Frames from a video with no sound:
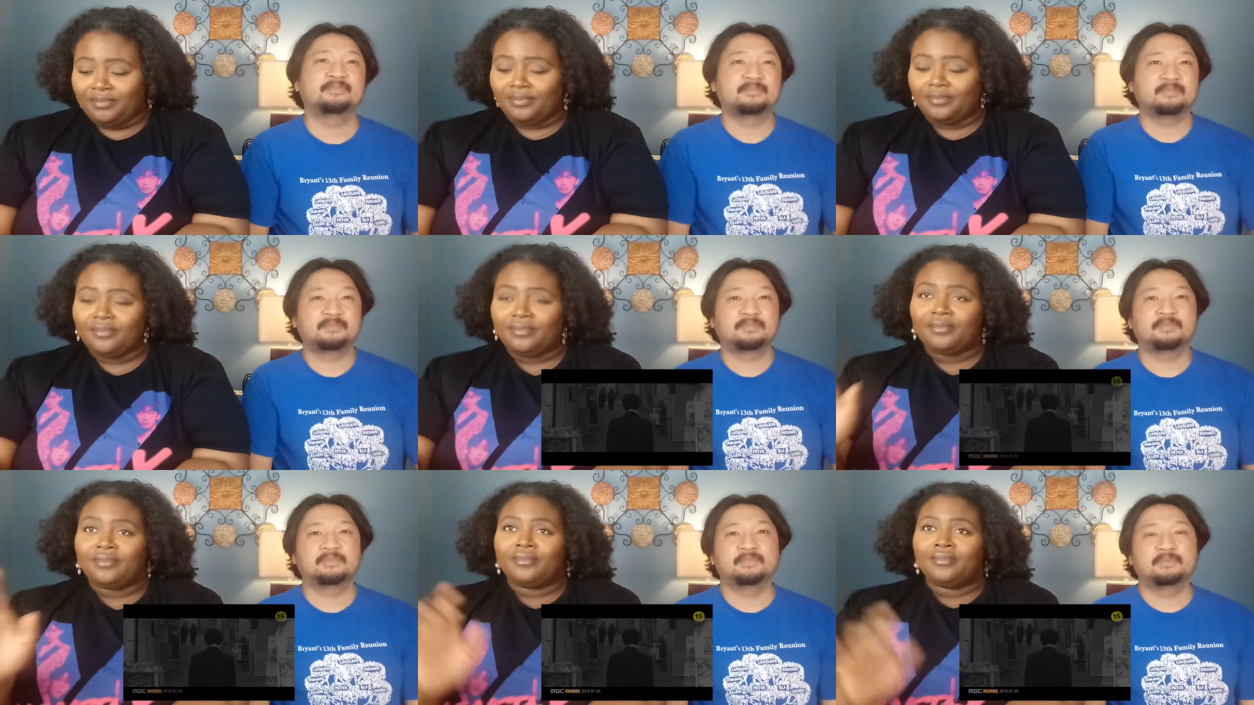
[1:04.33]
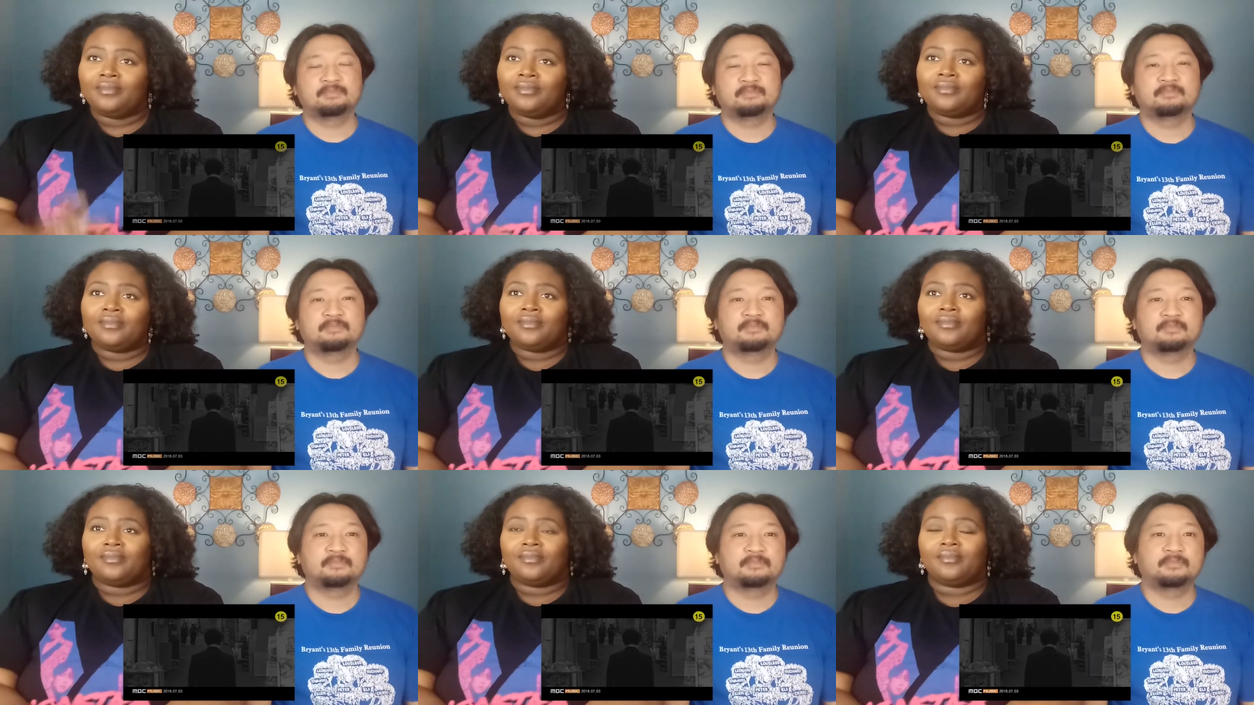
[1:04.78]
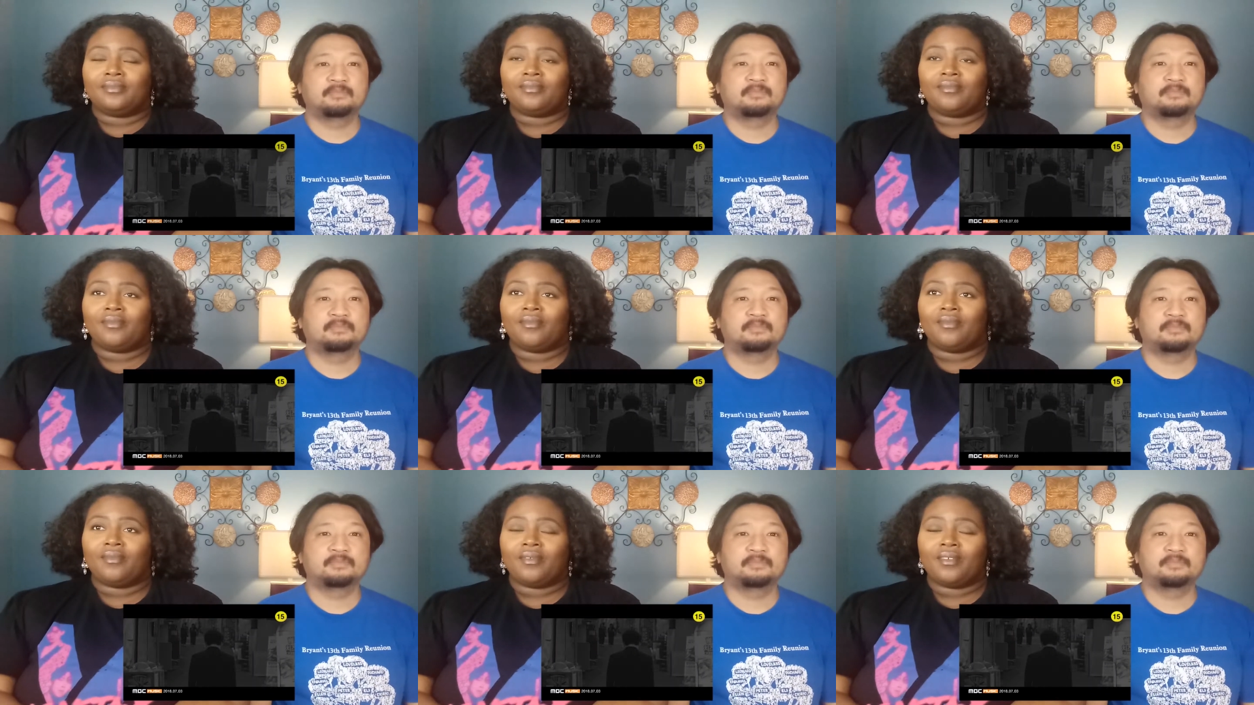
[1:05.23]

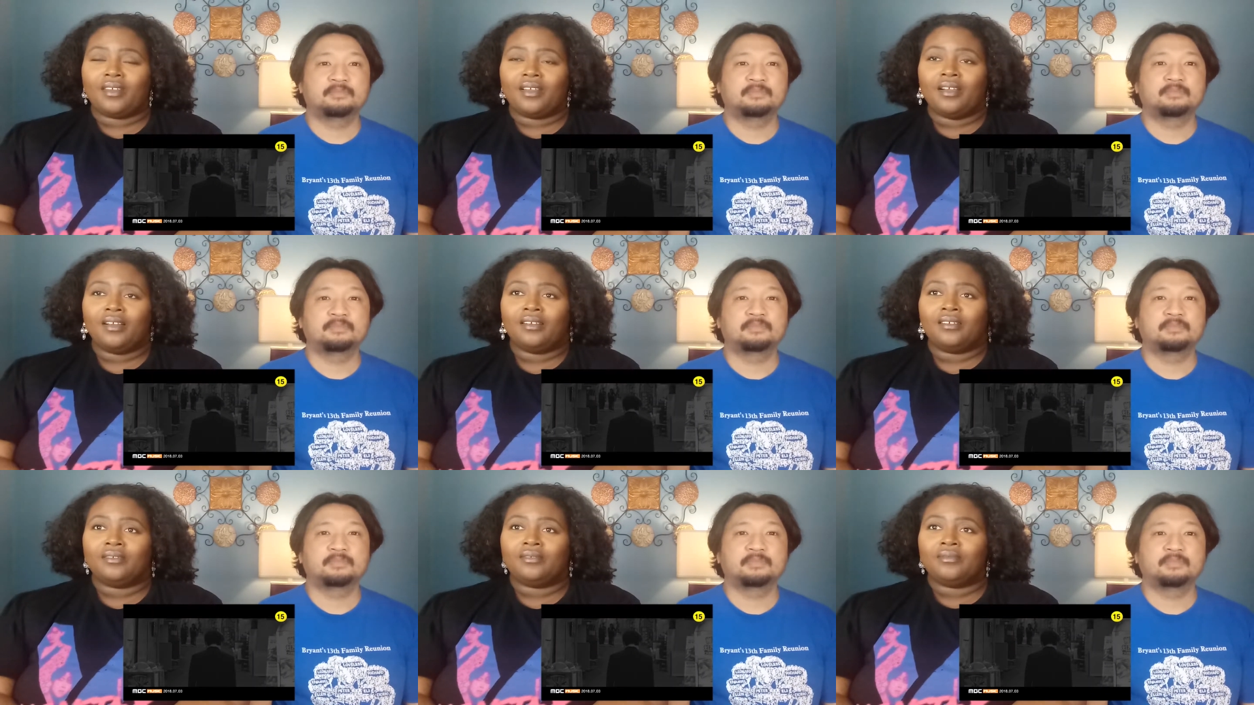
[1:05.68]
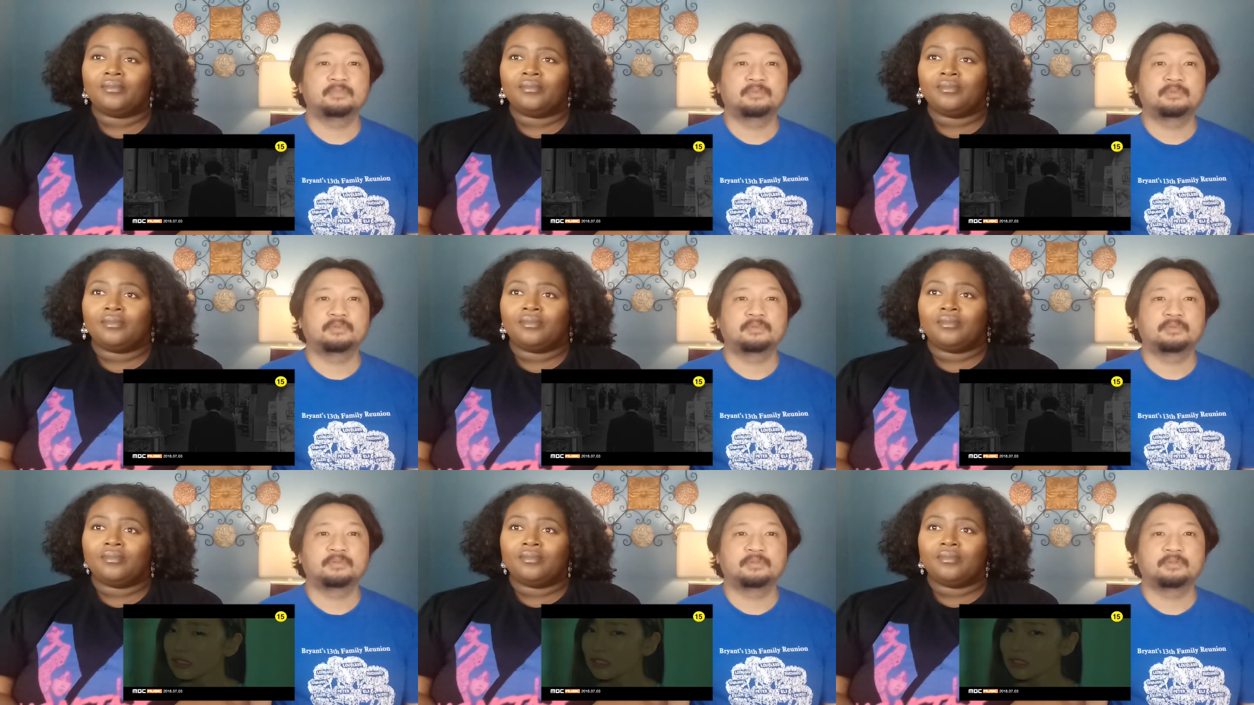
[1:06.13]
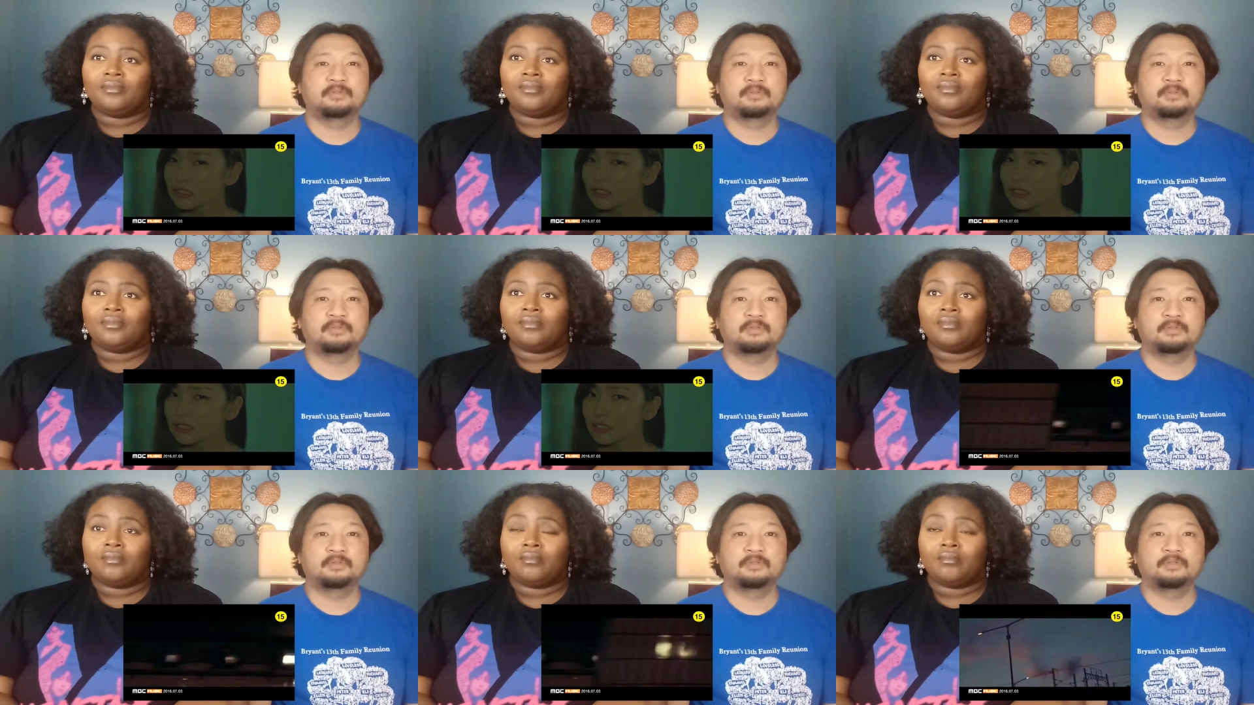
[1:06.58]

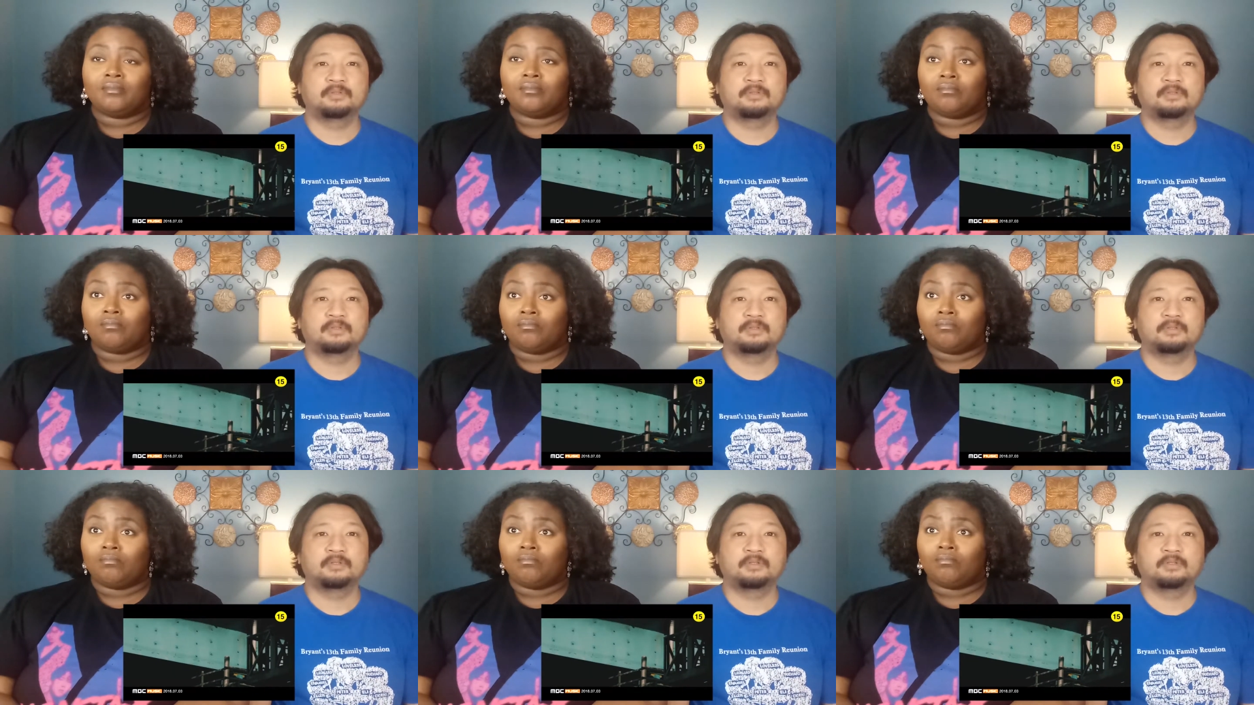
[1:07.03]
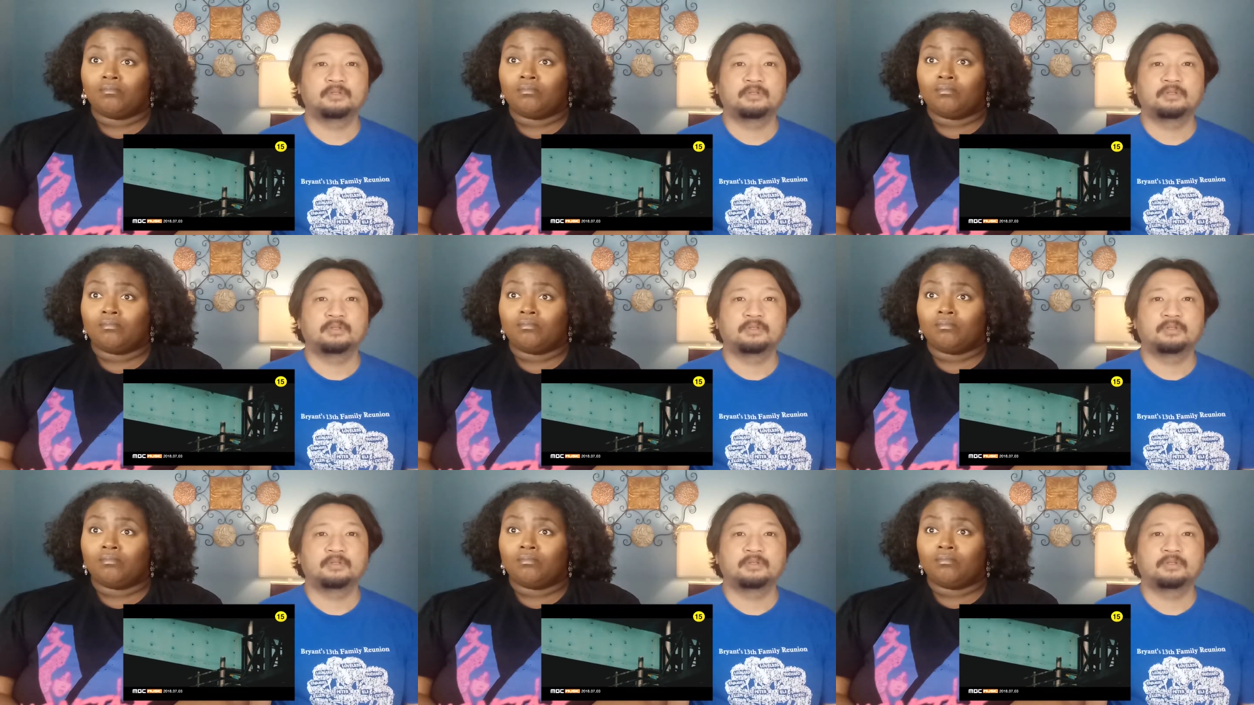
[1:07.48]
(silence)